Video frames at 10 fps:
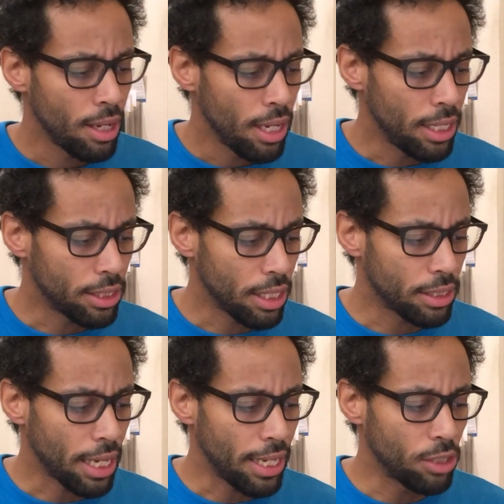He says
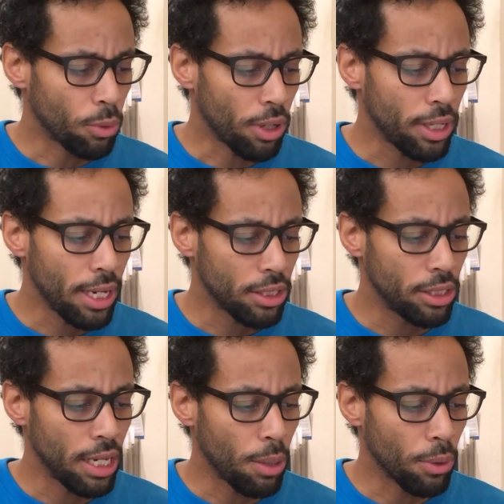that he's working as a
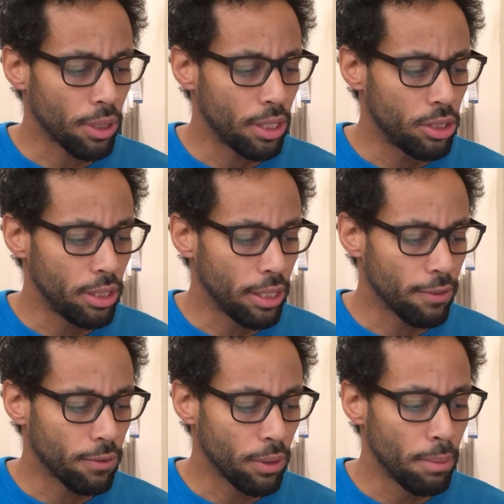network engineer
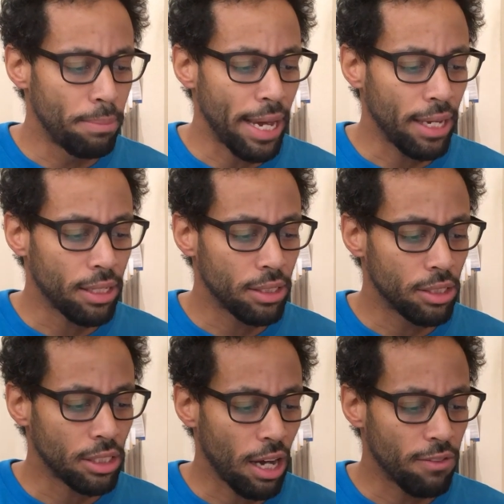for a bank in
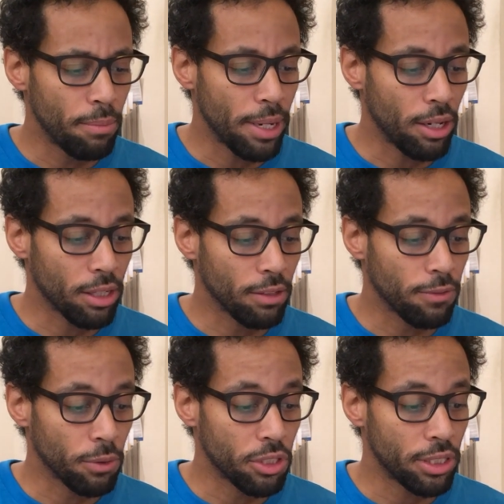South America
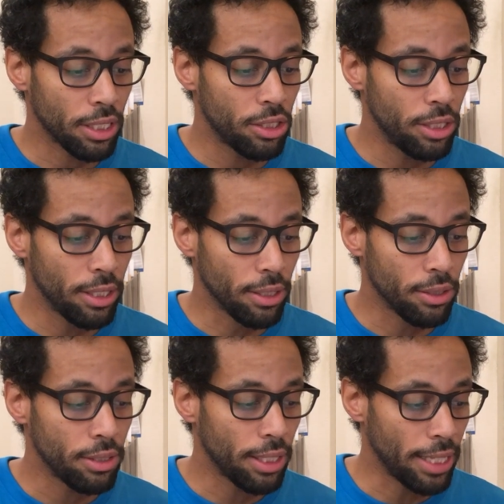for 6
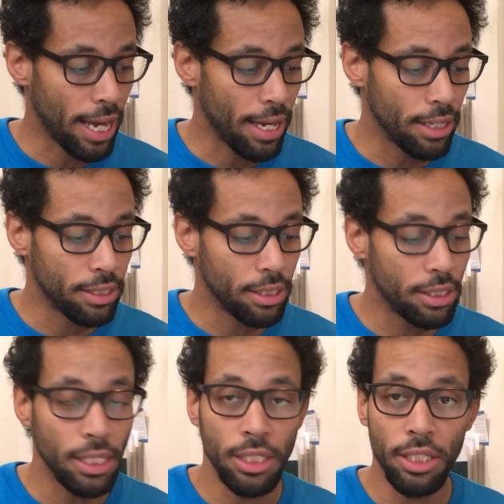years, and he has his
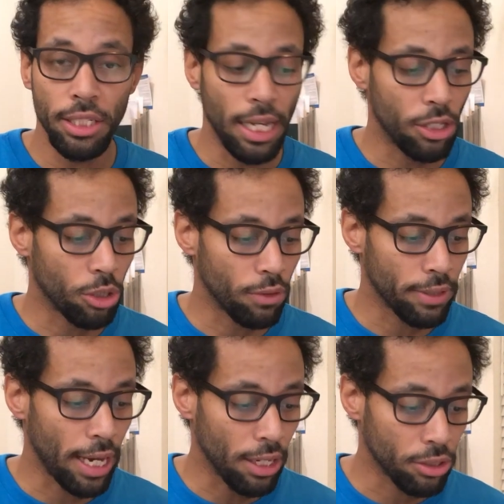CCNA
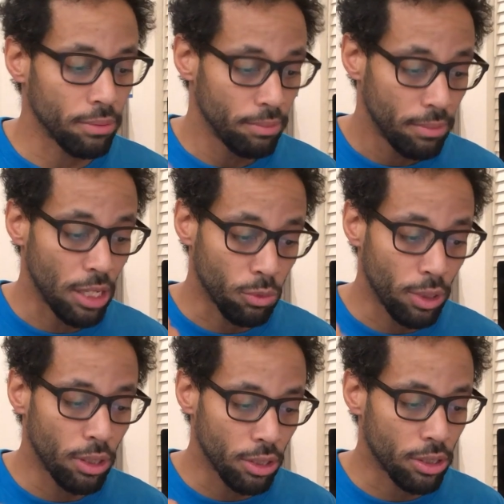certification. That's
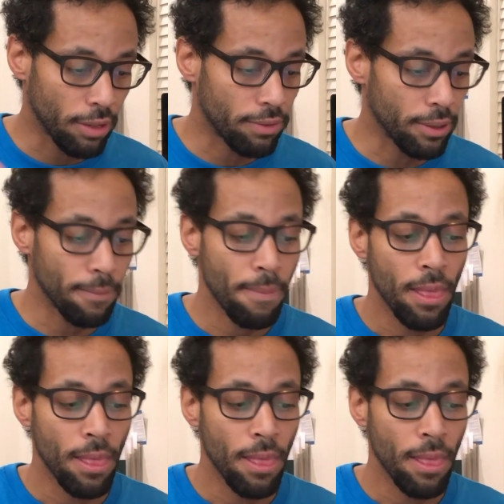really good stuff there.